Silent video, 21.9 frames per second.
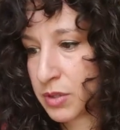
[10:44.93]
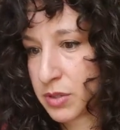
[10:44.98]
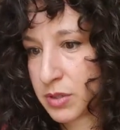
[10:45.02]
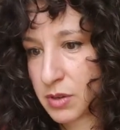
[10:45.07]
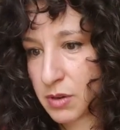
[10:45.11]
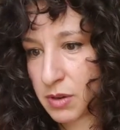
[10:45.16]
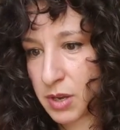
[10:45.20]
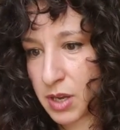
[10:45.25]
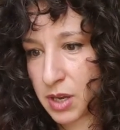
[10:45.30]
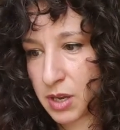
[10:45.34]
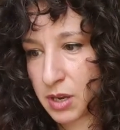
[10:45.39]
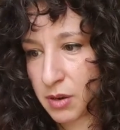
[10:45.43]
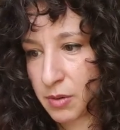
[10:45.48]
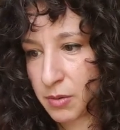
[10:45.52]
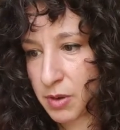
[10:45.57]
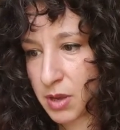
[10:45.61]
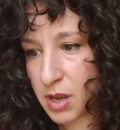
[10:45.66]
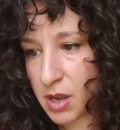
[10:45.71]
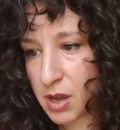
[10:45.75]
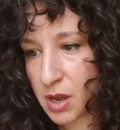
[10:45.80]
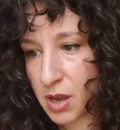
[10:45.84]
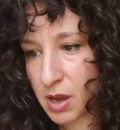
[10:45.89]
So here
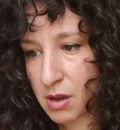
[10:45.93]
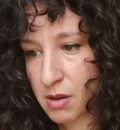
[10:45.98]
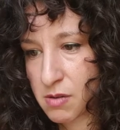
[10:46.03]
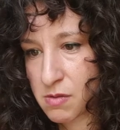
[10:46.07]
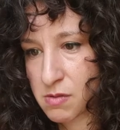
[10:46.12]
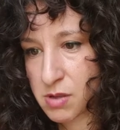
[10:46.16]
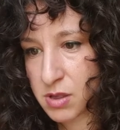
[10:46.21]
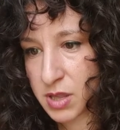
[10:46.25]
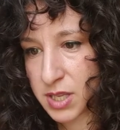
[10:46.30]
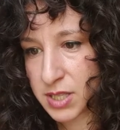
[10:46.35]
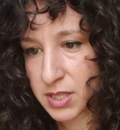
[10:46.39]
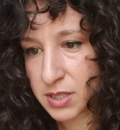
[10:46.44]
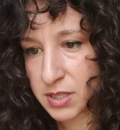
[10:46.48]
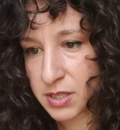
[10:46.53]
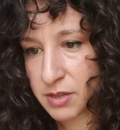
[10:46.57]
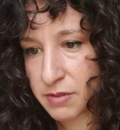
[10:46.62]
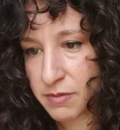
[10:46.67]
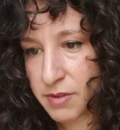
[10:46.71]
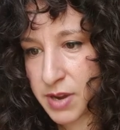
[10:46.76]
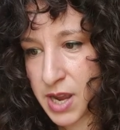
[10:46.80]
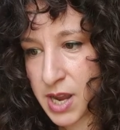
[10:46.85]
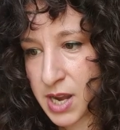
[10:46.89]
we go. We'll listen to
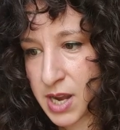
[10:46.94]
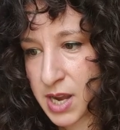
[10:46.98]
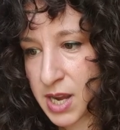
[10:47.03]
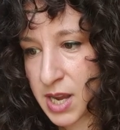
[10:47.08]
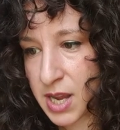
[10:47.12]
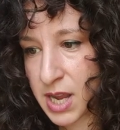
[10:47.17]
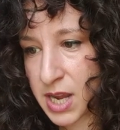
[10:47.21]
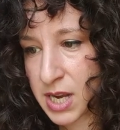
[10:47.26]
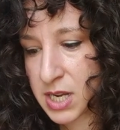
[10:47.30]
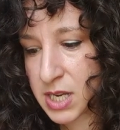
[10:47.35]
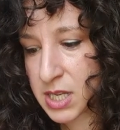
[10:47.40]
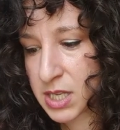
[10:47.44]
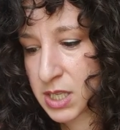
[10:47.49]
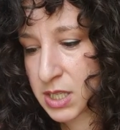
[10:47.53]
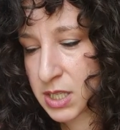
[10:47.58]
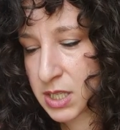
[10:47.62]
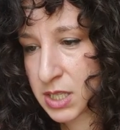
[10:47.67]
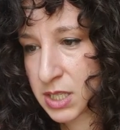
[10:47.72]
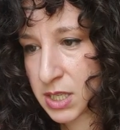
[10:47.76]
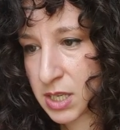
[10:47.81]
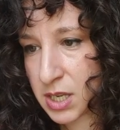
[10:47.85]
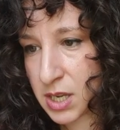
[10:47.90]
Rhiannon Giddens.